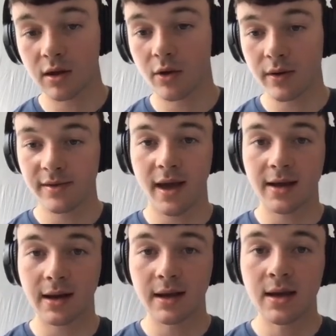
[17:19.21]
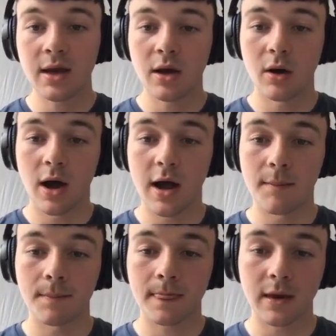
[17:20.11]
You know exactly
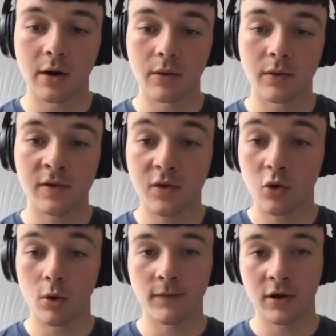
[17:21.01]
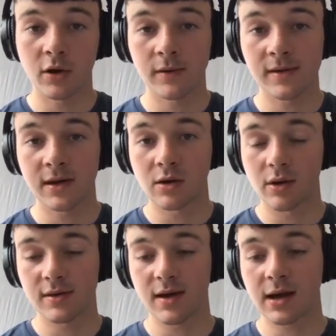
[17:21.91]
the score of the content. You know
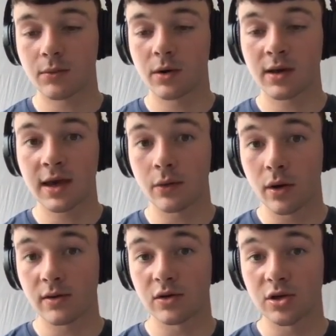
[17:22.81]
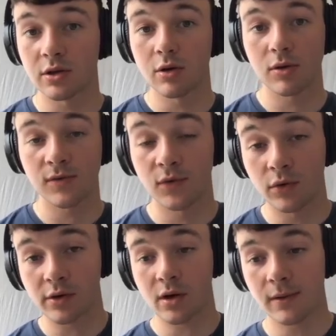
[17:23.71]
exactly what keywords you should use
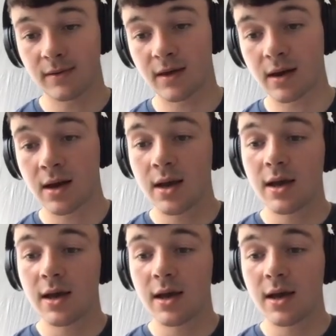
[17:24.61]
for the content.